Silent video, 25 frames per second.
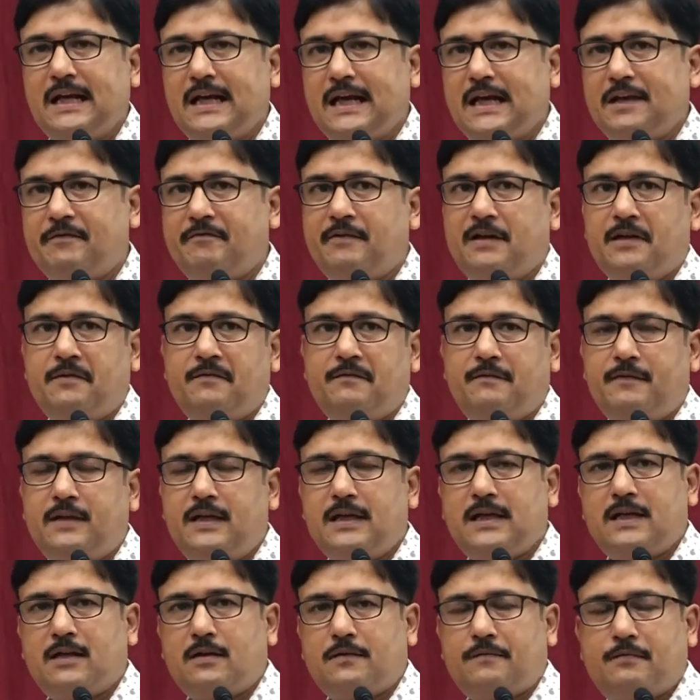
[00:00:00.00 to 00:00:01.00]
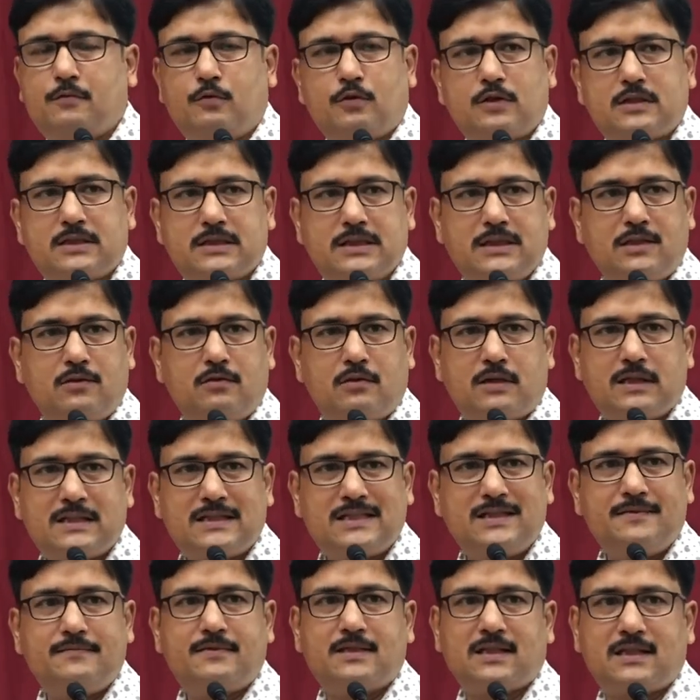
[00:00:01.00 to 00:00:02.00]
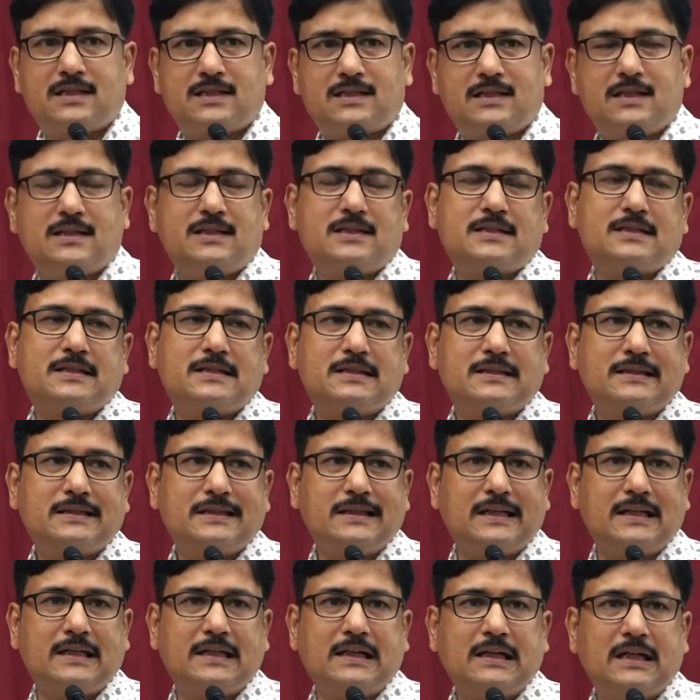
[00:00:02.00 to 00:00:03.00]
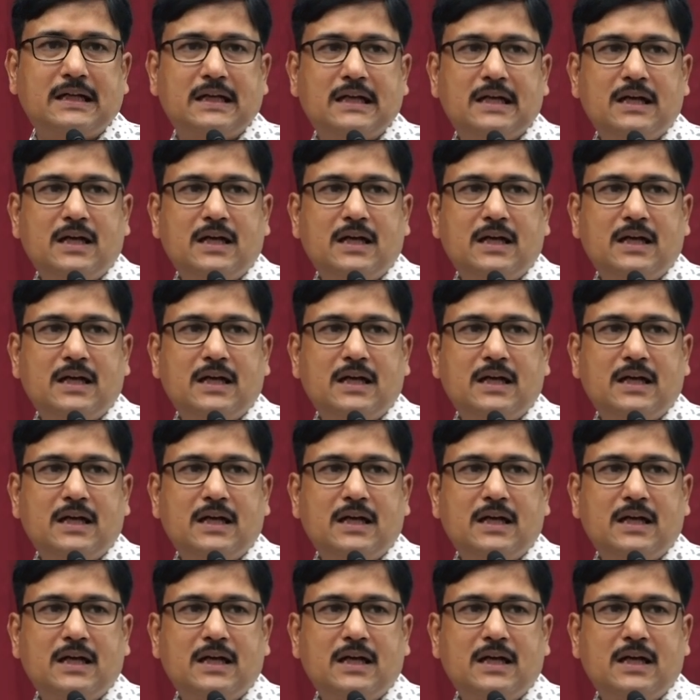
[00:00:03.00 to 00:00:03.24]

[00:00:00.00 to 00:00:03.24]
And when we are, of course, did not achieve success, then